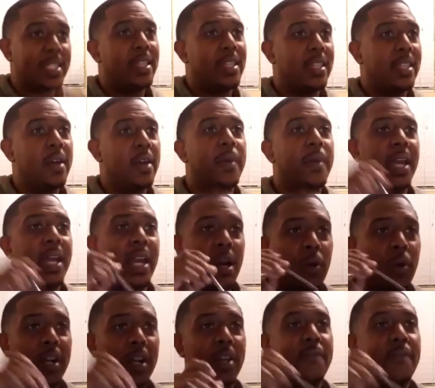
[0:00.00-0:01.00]
in them and I
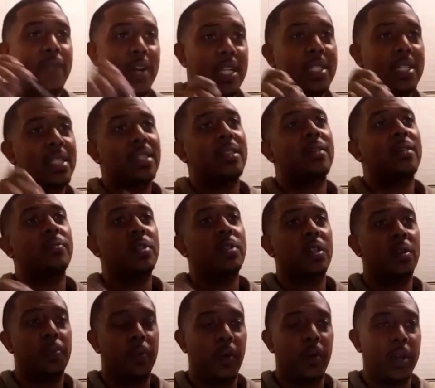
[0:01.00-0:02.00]
want to invest in them to
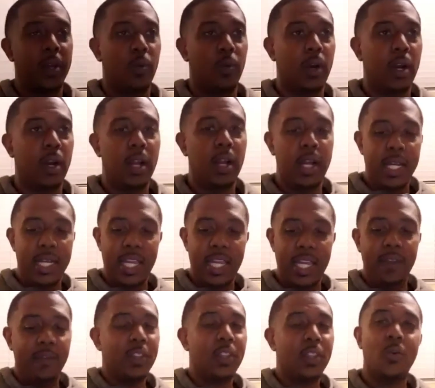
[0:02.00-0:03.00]
the point where
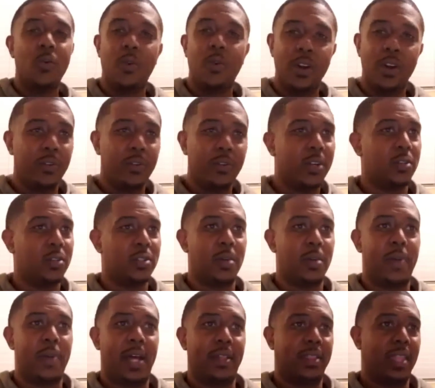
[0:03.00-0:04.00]
even the world knows
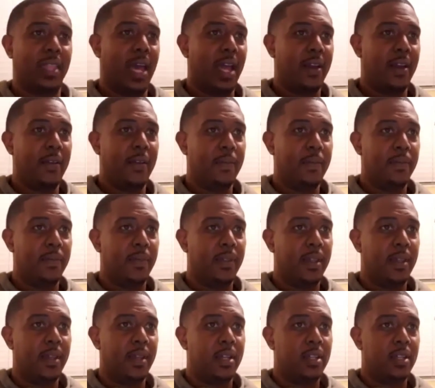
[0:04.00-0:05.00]
about that.
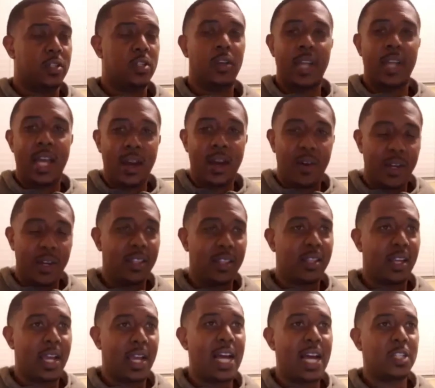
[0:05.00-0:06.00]
So now in
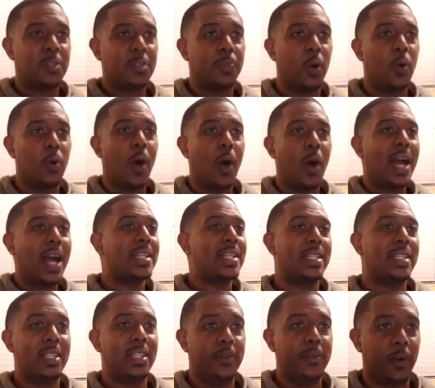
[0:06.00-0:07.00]
the gospel, why is
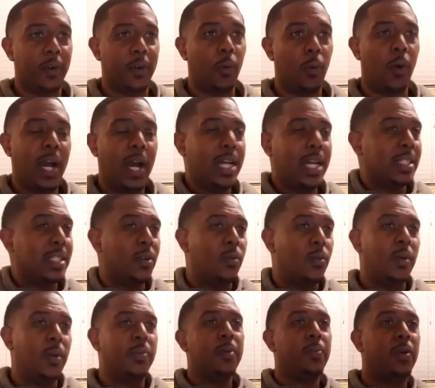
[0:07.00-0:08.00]
it different? Why is it
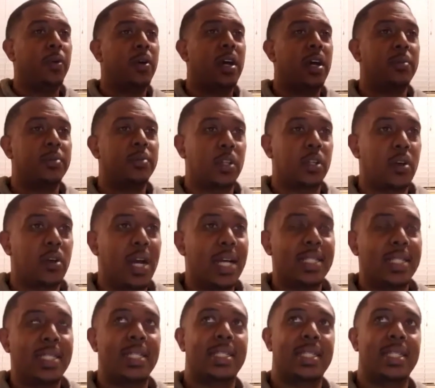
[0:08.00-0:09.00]
when people come to
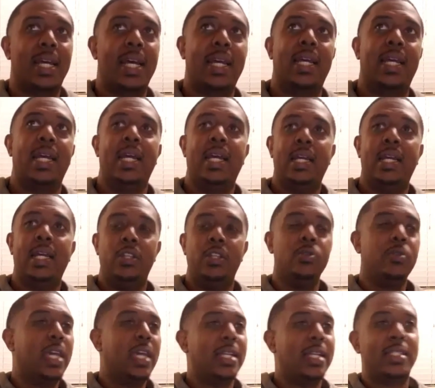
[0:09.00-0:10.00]
Christ, it's like, you
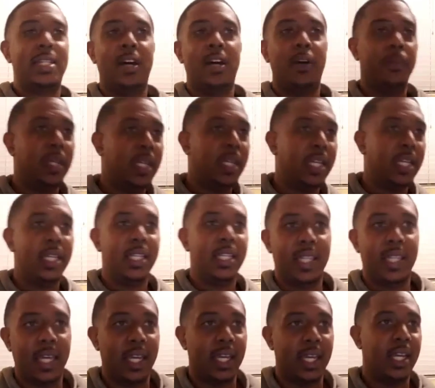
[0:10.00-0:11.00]
can't tell me
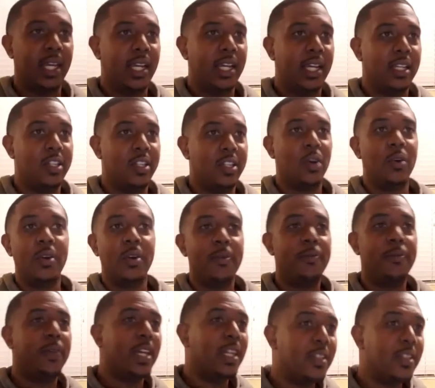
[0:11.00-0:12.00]
anything? Don't
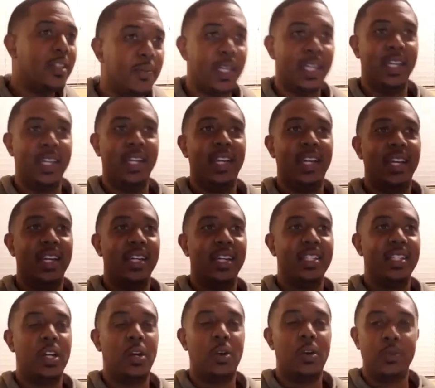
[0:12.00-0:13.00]
offend me.
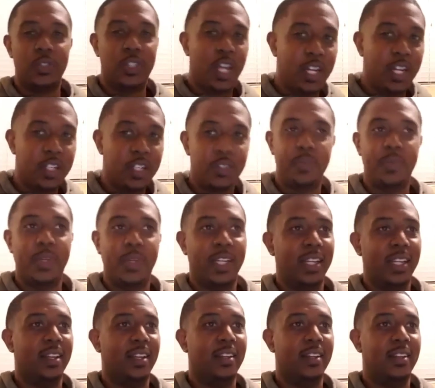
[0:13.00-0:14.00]
Don't judge
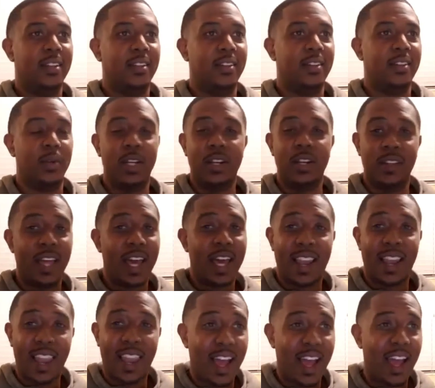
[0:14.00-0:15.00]
me. We hear that a
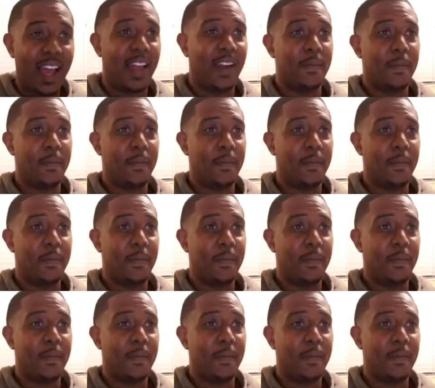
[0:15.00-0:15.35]
lot.